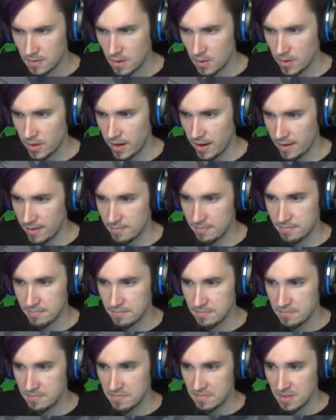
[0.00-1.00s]
Okay.
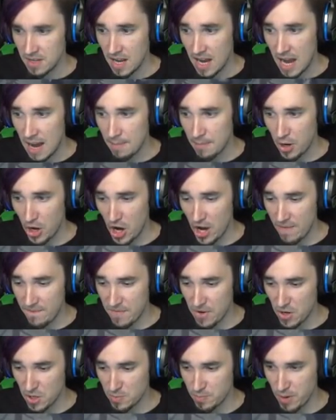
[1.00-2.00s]
I'm good at
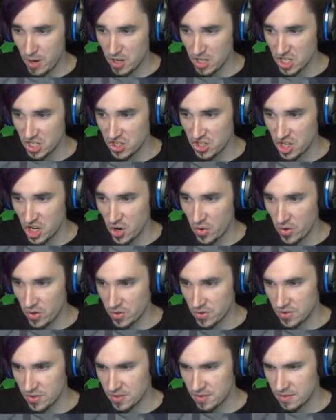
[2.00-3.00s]
first person
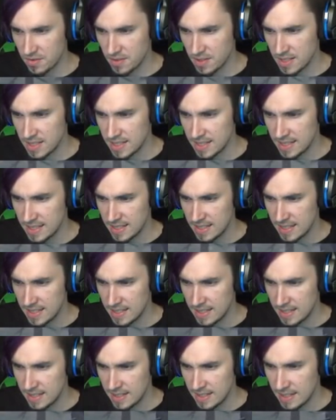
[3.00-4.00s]
shooters.
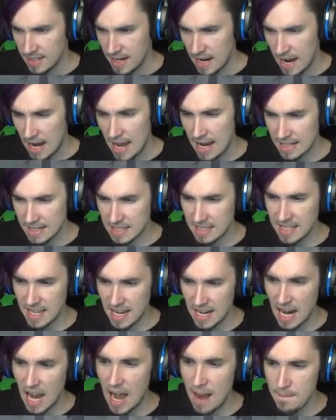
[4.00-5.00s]
I like to
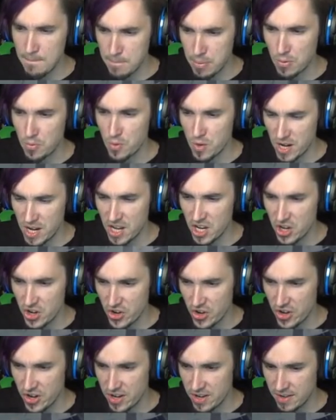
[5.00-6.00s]
think I'm pretty
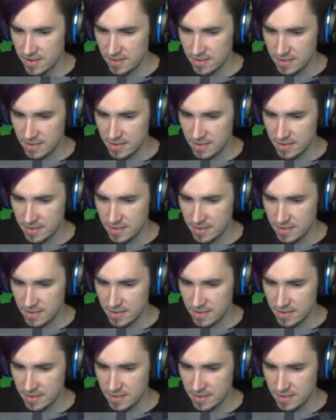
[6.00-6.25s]
good.